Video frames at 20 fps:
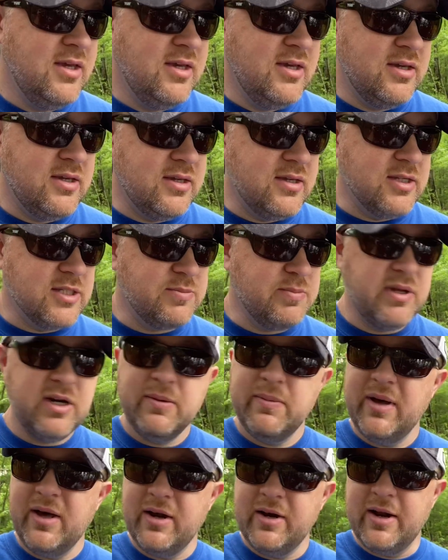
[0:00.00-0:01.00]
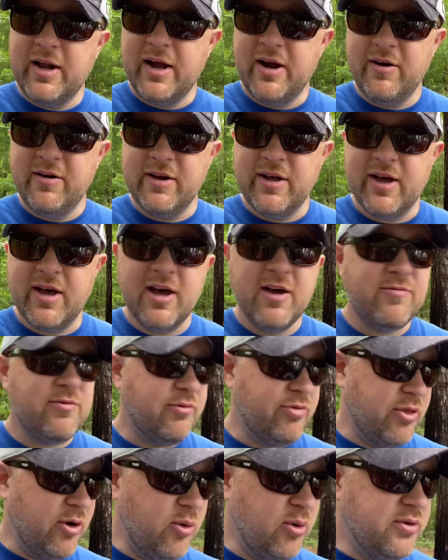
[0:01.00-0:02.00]
It's been about an hour and a half
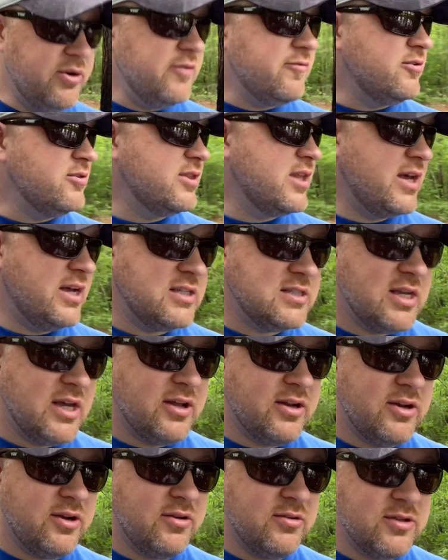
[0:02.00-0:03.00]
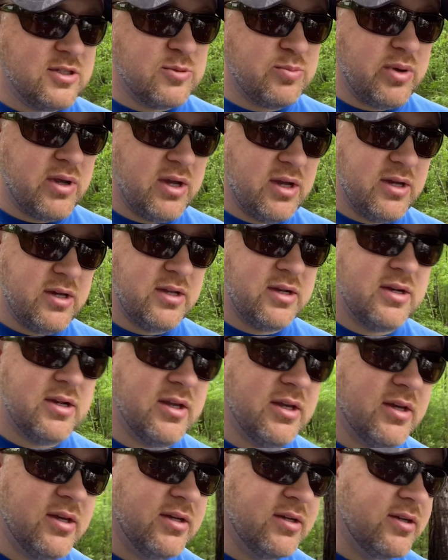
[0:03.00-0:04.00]
of throwing different things out here at this pond,
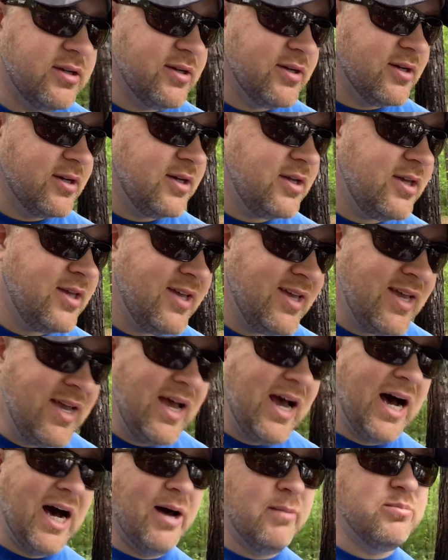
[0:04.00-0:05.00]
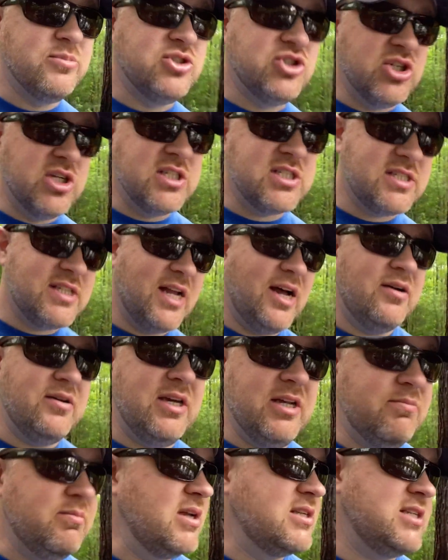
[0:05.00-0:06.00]
and I'm just now
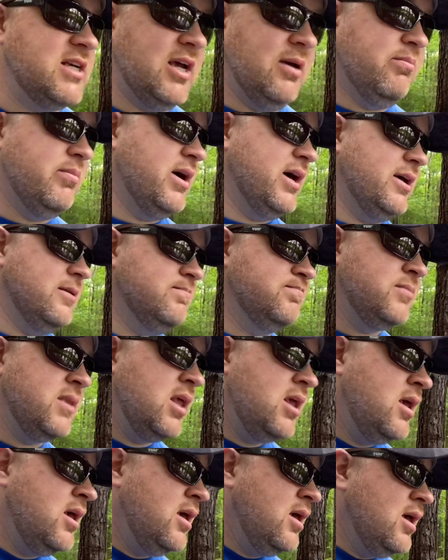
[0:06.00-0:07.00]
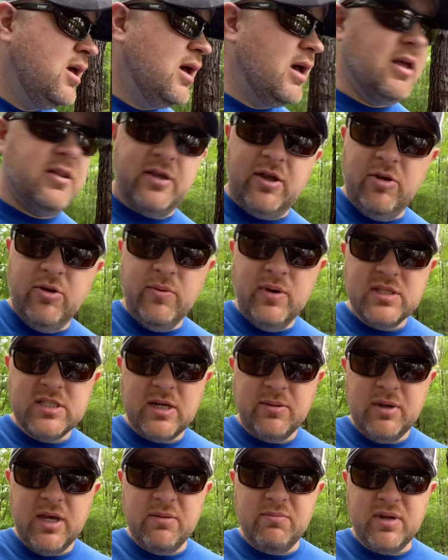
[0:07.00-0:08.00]
getting my second bite. And the only reason
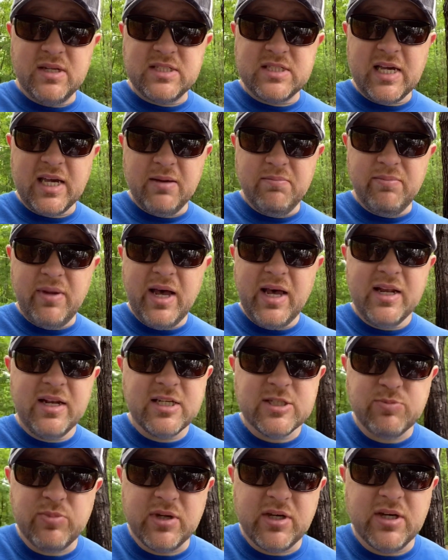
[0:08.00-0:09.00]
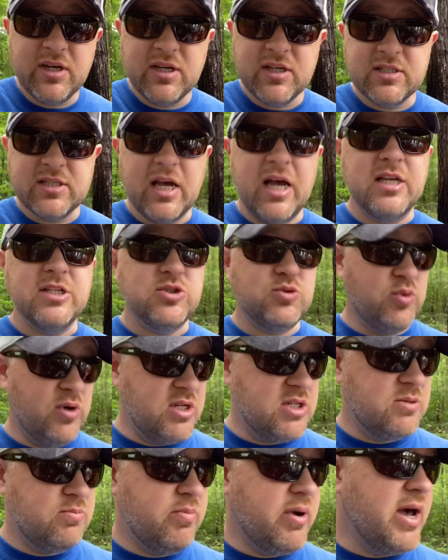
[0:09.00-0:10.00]
I'm getting my second bite is because I
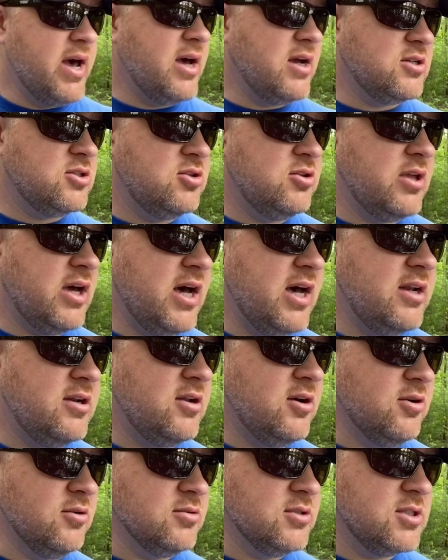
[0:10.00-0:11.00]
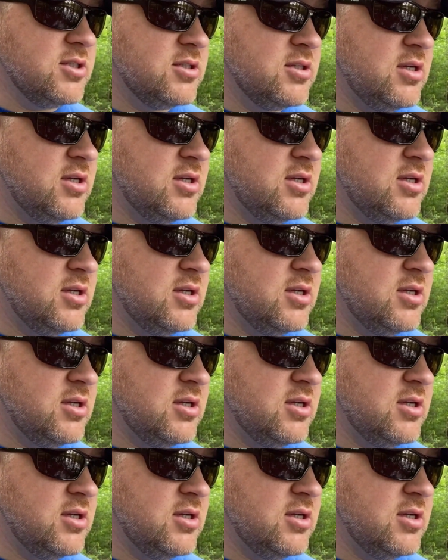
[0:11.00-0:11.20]
switched back to the hot dogs.